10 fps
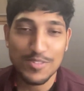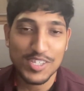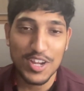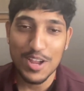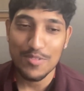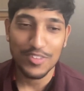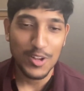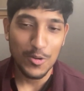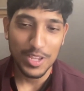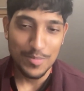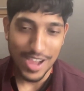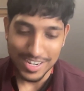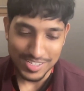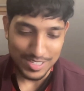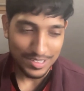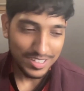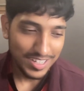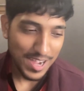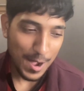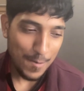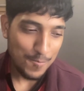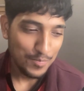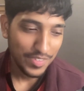starting with the goalkeeper, Alisson. 100